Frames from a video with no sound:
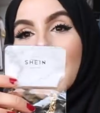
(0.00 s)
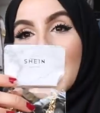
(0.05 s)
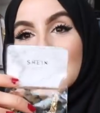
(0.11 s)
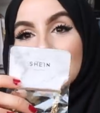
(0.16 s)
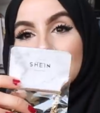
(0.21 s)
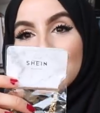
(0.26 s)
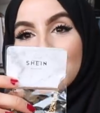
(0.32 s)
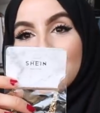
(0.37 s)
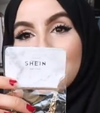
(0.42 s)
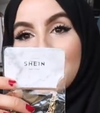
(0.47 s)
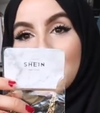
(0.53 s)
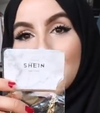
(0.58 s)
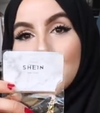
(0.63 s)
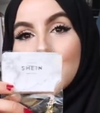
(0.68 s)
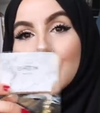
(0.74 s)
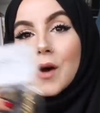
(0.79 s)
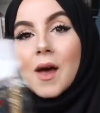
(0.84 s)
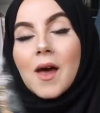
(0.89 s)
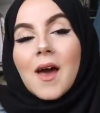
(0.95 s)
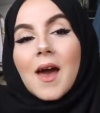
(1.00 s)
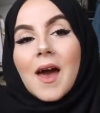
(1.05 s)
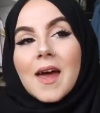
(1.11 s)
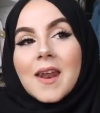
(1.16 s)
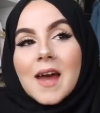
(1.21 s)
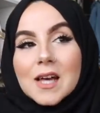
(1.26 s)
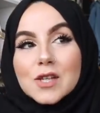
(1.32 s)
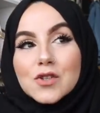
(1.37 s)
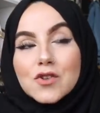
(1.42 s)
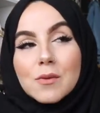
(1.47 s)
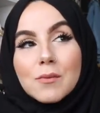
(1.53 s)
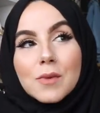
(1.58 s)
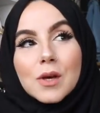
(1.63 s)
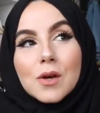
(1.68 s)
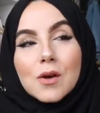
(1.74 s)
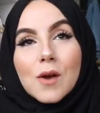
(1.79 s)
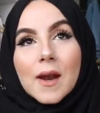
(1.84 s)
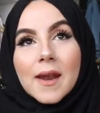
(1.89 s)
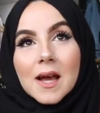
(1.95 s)
Astro Miu, and Astro
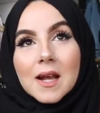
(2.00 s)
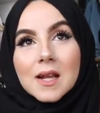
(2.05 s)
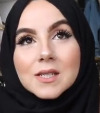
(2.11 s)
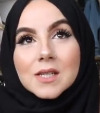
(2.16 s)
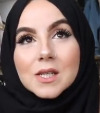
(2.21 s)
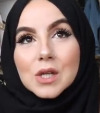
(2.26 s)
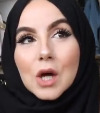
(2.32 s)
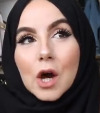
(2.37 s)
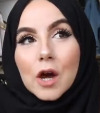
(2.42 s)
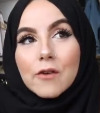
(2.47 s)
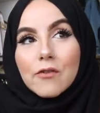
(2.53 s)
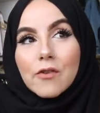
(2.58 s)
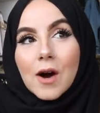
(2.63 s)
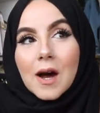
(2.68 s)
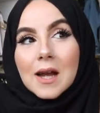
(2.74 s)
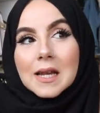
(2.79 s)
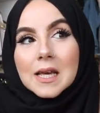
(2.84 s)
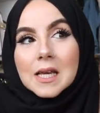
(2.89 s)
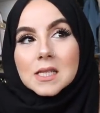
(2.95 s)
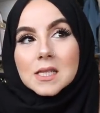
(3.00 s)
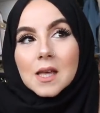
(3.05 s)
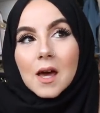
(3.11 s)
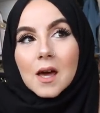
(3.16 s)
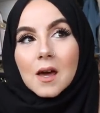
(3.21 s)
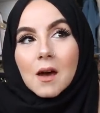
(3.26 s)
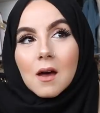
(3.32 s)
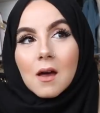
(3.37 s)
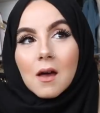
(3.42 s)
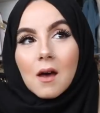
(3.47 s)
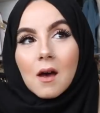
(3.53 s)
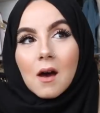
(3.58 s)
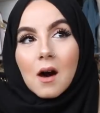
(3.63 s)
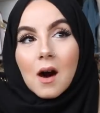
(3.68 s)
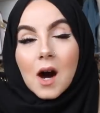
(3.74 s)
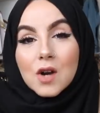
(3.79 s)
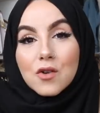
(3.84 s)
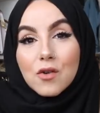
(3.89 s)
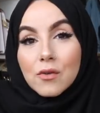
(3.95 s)
Miu necklaces go for at least like
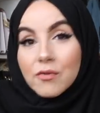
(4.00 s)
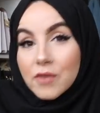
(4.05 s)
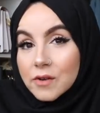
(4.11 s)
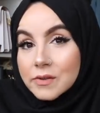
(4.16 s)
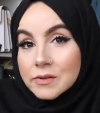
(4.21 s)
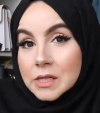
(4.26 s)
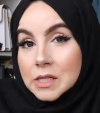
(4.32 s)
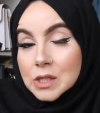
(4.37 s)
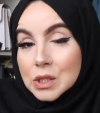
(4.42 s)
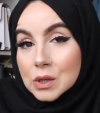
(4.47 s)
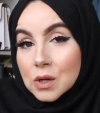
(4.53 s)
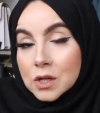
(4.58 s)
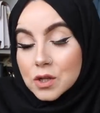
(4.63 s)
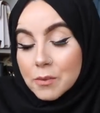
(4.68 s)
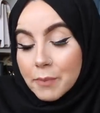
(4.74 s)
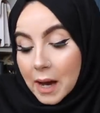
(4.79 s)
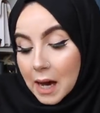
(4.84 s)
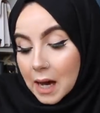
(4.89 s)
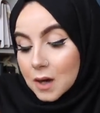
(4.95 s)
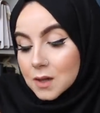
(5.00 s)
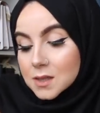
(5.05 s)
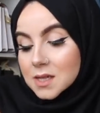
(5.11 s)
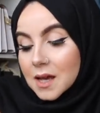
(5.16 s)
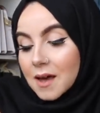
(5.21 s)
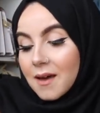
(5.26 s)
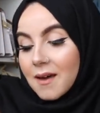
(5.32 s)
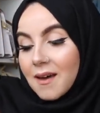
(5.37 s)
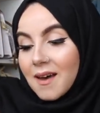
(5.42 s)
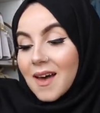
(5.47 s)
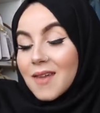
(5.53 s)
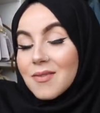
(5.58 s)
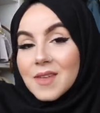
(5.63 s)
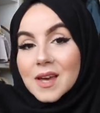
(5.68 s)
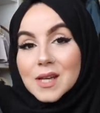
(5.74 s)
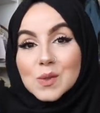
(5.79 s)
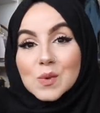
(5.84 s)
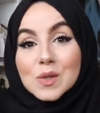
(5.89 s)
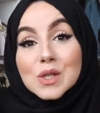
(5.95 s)
£150-£200. And
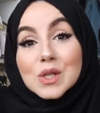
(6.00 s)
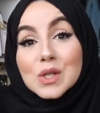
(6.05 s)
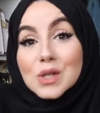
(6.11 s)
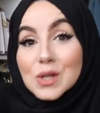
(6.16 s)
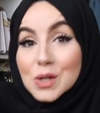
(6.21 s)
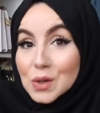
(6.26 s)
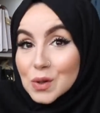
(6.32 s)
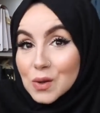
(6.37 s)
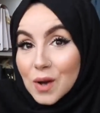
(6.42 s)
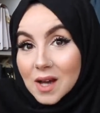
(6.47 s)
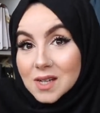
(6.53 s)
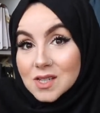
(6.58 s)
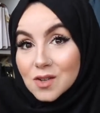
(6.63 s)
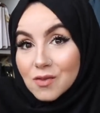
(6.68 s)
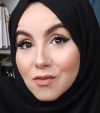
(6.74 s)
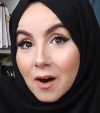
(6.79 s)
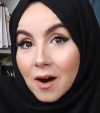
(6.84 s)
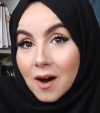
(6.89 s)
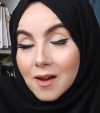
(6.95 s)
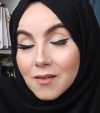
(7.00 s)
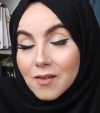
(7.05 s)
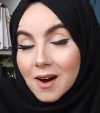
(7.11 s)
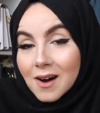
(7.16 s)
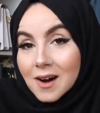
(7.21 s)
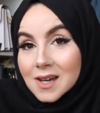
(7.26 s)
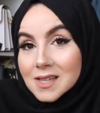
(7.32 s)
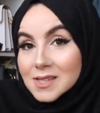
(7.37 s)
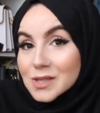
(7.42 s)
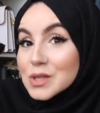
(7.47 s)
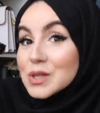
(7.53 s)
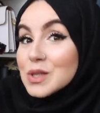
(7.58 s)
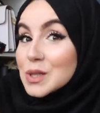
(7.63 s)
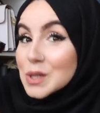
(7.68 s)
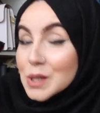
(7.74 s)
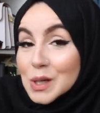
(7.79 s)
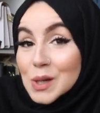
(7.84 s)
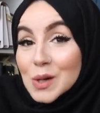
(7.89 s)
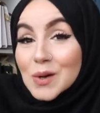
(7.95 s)
this was £2.95, guys.
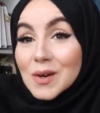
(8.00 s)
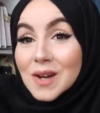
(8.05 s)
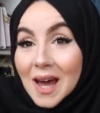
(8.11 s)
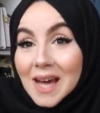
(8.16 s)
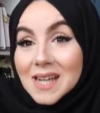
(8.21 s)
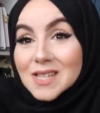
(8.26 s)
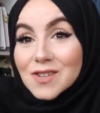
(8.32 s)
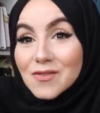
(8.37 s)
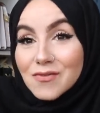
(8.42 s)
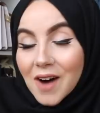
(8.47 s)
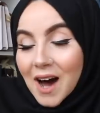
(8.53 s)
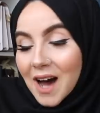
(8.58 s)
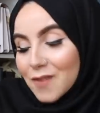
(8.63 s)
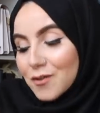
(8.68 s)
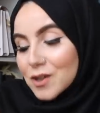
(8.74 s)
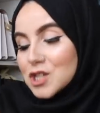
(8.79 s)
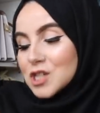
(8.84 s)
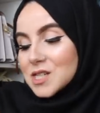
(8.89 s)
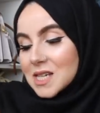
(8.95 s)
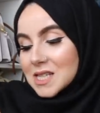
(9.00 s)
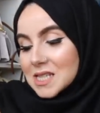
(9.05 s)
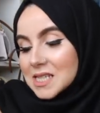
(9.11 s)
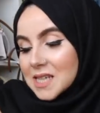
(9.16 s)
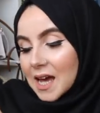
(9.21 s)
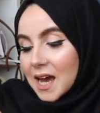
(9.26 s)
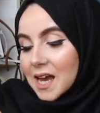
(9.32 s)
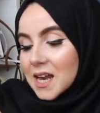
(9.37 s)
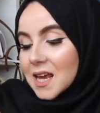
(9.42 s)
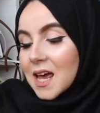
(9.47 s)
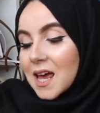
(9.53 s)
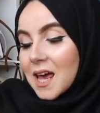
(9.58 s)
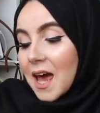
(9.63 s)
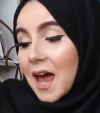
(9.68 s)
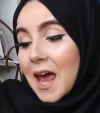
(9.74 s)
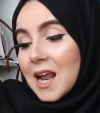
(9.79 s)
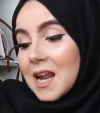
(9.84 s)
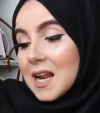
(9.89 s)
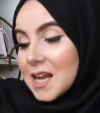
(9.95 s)
£2.95, which is insane.
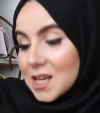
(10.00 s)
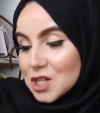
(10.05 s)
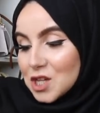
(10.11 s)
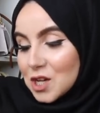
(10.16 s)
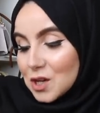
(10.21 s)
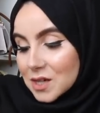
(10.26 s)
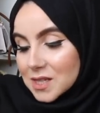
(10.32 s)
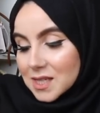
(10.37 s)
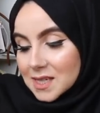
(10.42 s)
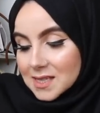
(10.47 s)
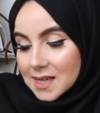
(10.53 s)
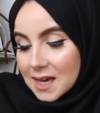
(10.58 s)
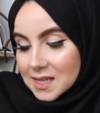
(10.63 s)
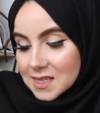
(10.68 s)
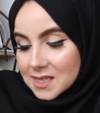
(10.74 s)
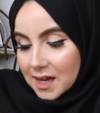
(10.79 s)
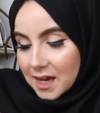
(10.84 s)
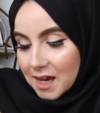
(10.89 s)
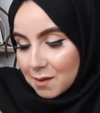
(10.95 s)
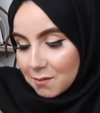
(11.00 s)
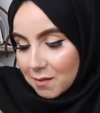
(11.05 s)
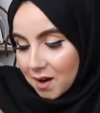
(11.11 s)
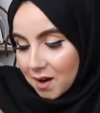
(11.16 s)
And it literally looks exact same.